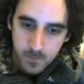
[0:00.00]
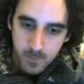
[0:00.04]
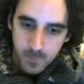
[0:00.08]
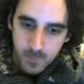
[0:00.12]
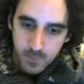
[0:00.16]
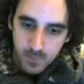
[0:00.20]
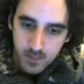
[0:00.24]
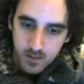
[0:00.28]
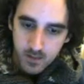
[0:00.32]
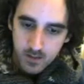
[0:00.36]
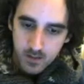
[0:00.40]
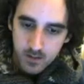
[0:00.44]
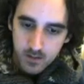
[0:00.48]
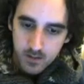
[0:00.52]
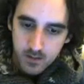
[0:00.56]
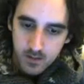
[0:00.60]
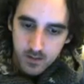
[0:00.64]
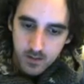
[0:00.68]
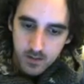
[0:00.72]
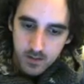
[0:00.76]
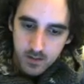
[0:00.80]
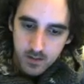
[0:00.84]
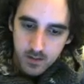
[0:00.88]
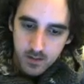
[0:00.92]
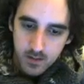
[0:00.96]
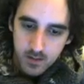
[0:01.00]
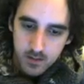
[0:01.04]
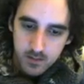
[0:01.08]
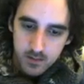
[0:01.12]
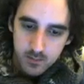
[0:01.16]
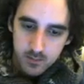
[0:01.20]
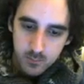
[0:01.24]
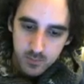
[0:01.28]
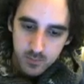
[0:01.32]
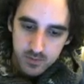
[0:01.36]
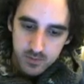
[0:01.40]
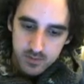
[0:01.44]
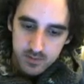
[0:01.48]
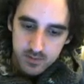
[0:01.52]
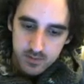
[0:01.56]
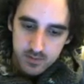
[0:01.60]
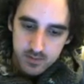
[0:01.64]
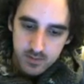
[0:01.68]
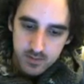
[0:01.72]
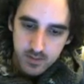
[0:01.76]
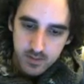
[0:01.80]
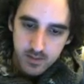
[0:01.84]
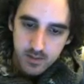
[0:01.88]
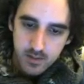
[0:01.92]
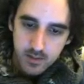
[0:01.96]
and we say
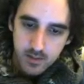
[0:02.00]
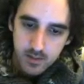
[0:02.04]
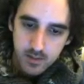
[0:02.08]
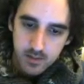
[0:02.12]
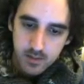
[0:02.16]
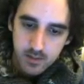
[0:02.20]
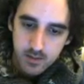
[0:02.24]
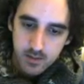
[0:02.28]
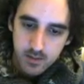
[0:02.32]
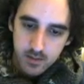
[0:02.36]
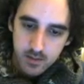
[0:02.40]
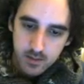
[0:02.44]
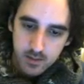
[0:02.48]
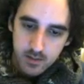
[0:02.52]
facing